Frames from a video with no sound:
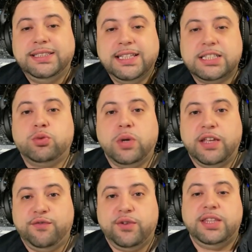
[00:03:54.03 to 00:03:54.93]
this way
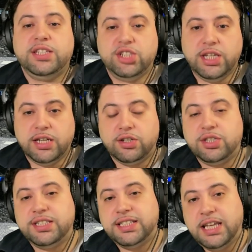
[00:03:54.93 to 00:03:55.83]
for this year to
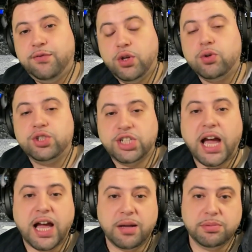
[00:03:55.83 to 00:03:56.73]
save your
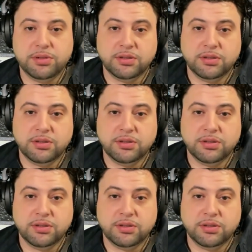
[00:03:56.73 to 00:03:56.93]
job,